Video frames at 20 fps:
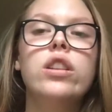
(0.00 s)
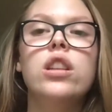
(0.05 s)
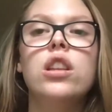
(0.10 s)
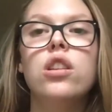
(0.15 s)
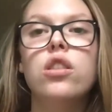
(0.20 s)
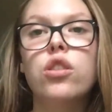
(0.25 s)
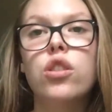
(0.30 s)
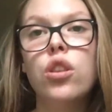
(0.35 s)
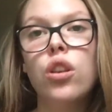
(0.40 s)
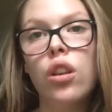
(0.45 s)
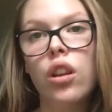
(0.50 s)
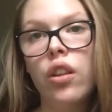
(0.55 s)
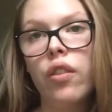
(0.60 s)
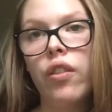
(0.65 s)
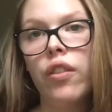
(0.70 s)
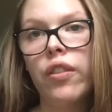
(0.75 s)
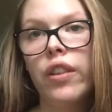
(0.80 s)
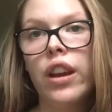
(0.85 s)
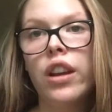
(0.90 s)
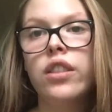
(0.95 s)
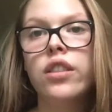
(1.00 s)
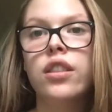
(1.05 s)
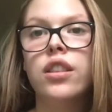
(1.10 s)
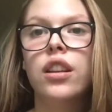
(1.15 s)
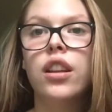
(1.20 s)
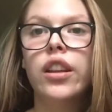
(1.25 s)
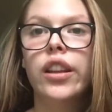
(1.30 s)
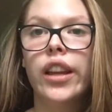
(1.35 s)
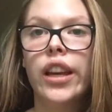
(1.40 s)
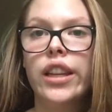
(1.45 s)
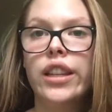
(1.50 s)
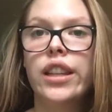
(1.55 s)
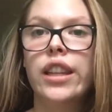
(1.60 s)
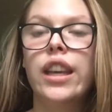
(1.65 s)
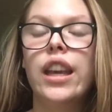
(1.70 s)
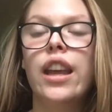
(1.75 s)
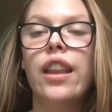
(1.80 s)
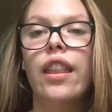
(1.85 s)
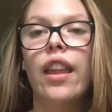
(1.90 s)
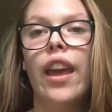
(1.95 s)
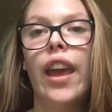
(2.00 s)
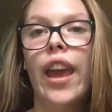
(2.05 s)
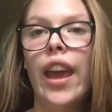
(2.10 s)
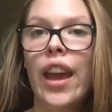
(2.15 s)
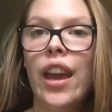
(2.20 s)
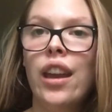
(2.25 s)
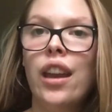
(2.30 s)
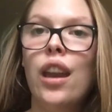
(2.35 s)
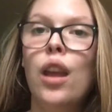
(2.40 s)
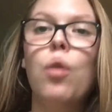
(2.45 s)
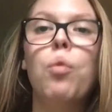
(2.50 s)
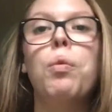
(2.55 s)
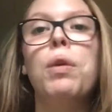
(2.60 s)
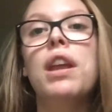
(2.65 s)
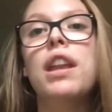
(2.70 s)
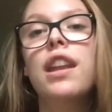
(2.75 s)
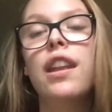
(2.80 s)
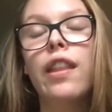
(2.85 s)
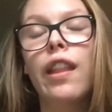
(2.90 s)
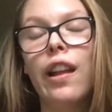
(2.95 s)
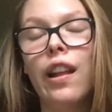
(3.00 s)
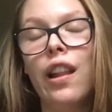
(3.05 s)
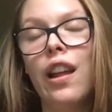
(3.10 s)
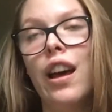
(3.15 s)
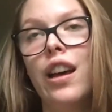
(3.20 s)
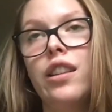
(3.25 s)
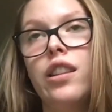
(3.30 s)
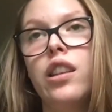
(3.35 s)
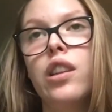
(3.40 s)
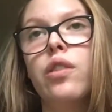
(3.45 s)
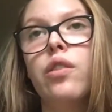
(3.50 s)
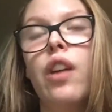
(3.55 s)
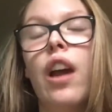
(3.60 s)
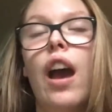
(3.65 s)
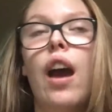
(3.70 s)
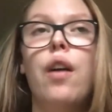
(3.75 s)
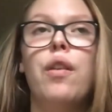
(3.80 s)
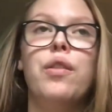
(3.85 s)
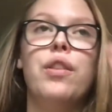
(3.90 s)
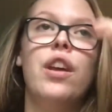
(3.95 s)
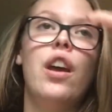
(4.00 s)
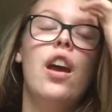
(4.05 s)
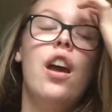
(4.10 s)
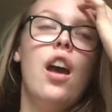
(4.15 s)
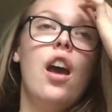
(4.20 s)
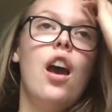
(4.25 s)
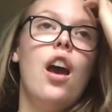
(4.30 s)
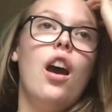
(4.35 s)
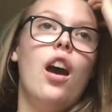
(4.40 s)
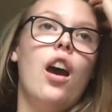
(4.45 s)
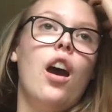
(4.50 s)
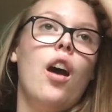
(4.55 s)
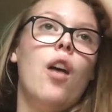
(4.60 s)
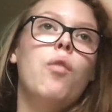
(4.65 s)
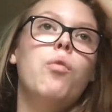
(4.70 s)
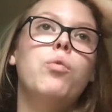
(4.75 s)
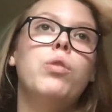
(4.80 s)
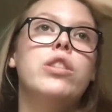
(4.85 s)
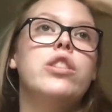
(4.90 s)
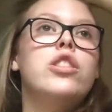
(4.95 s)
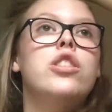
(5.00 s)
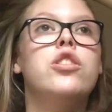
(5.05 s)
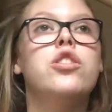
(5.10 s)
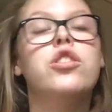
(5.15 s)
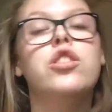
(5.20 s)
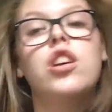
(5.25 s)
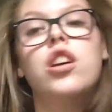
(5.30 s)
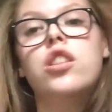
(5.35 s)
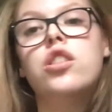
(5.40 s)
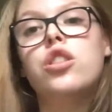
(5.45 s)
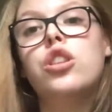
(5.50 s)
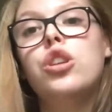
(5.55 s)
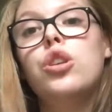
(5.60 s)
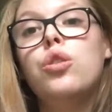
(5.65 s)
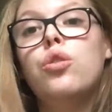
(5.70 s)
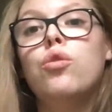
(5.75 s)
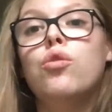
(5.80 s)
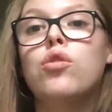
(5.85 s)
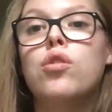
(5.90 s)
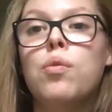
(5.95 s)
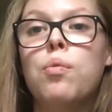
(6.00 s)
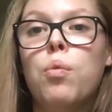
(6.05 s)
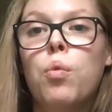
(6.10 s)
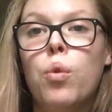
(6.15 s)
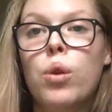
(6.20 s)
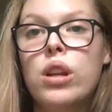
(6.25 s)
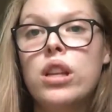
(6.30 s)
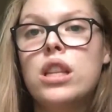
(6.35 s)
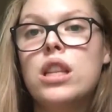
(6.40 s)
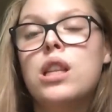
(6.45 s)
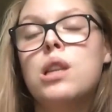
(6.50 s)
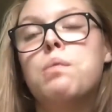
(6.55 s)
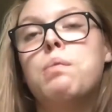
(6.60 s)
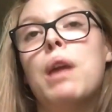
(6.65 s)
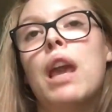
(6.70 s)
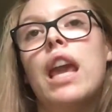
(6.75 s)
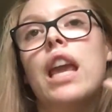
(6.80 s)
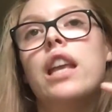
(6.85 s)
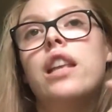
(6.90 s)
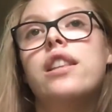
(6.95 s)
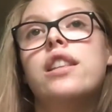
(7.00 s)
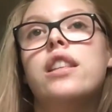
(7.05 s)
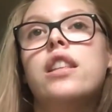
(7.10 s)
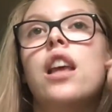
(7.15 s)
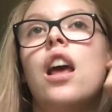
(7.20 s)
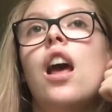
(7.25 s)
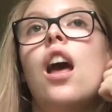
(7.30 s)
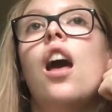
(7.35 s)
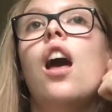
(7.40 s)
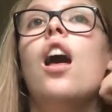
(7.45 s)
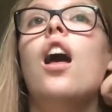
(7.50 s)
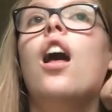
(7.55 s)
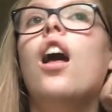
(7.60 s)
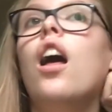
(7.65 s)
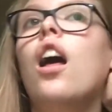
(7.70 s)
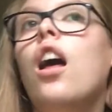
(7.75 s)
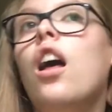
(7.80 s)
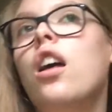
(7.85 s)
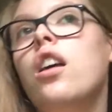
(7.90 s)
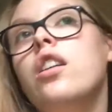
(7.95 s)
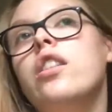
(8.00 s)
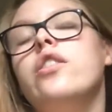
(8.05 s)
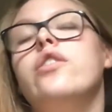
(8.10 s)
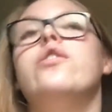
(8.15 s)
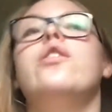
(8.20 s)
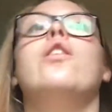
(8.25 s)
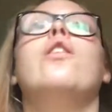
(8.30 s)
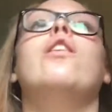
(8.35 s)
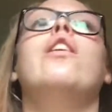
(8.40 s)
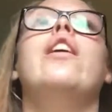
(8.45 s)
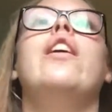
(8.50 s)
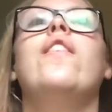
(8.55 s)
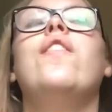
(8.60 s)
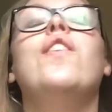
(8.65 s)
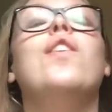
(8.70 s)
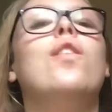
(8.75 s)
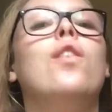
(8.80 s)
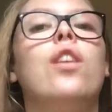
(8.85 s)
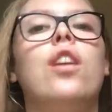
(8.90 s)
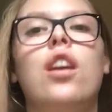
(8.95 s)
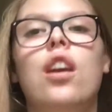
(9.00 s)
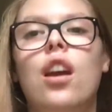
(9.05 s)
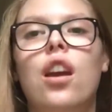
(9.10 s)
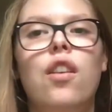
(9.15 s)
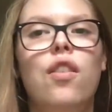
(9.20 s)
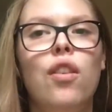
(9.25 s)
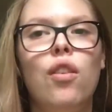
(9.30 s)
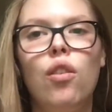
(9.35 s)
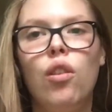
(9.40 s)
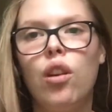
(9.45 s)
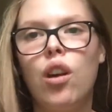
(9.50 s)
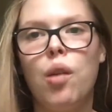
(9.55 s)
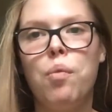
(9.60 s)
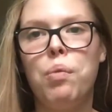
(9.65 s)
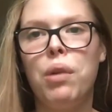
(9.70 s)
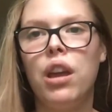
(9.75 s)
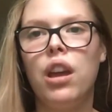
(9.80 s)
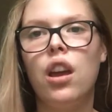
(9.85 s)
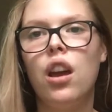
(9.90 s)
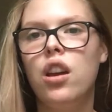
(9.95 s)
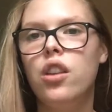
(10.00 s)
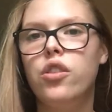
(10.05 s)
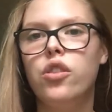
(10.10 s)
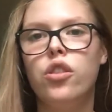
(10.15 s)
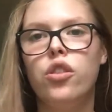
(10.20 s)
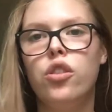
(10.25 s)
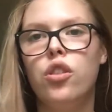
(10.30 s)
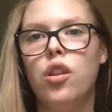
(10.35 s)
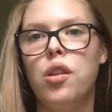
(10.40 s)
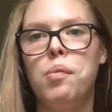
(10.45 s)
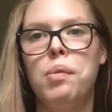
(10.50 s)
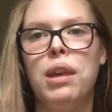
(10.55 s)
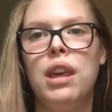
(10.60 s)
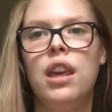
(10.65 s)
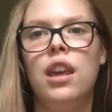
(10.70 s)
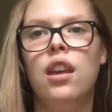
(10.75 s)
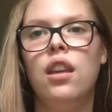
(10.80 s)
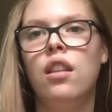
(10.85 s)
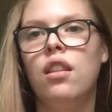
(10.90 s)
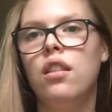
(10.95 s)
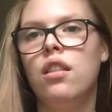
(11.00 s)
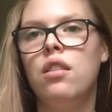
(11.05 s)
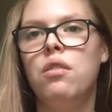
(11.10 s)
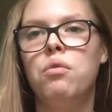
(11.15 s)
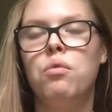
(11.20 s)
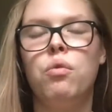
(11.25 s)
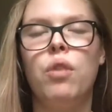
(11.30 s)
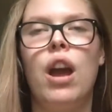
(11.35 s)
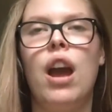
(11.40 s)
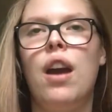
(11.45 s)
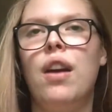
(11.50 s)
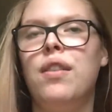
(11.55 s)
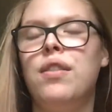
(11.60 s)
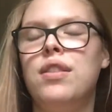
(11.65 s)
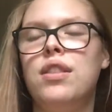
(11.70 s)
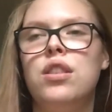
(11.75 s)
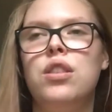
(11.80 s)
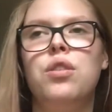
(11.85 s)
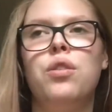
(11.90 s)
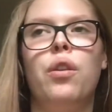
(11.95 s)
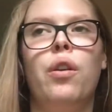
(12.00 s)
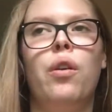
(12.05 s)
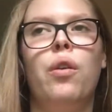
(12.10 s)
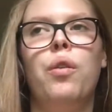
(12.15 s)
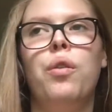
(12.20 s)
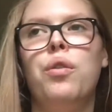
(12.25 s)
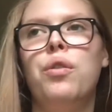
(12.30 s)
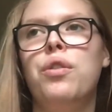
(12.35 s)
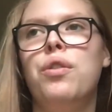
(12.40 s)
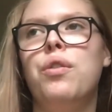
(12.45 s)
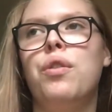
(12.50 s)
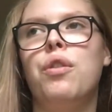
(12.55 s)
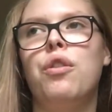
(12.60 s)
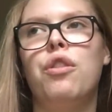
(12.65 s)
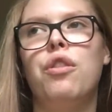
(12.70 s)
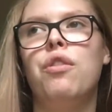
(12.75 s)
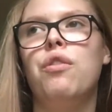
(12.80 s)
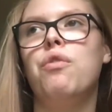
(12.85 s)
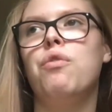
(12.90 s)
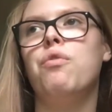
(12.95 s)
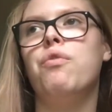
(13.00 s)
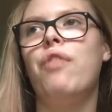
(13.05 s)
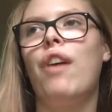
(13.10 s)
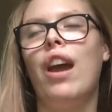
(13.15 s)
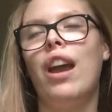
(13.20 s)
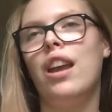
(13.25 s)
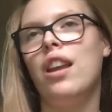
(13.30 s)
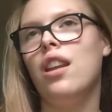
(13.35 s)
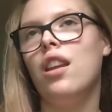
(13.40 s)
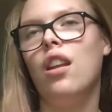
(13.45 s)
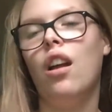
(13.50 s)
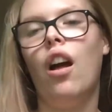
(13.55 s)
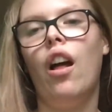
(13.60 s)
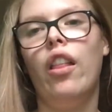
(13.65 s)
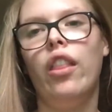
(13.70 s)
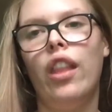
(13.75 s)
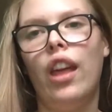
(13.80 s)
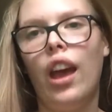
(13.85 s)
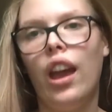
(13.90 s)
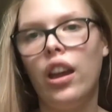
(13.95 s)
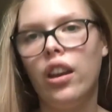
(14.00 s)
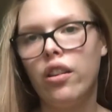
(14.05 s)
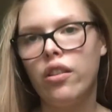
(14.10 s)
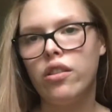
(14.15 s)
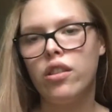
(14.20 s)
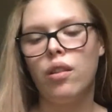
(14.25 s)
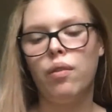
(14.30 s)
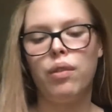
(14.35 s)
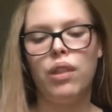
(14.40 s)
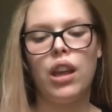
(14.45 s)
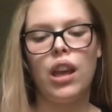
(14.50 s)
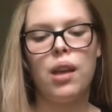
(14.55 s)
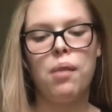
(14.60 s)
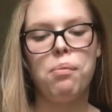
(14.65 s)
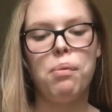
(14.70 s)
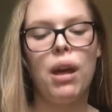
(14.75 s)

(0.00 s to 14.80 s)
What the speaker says: There's 2 different rounds, the classic and the handy. We did the classic round, which is just use more space. So if you look up like hunter derby rounds, you can find it online or something.